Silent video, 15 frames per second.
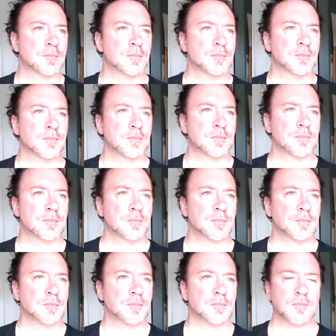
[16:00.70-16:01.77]

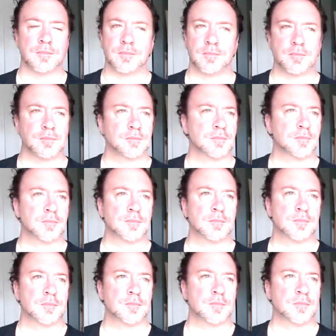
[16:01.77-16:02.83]

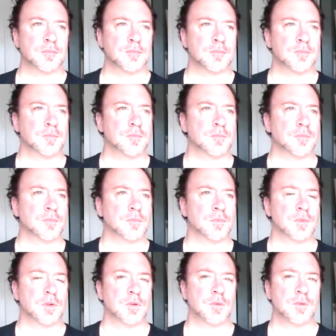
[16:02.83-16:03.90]

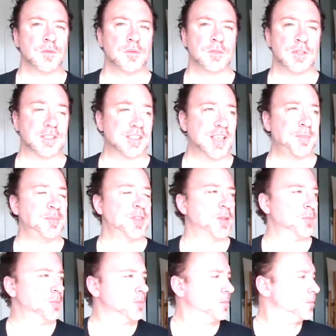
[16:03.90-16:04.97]

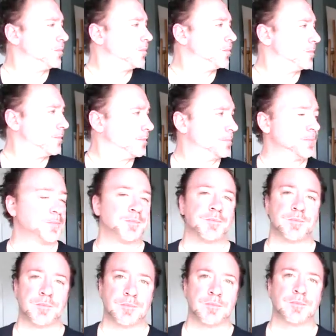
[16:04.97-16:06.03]

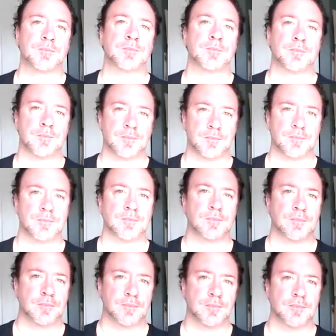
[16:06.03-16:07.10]

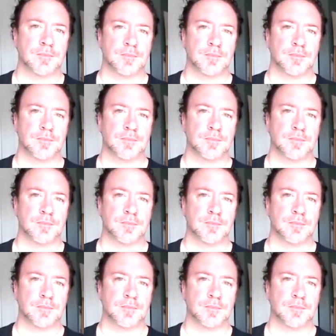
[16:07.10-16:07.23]
(silent)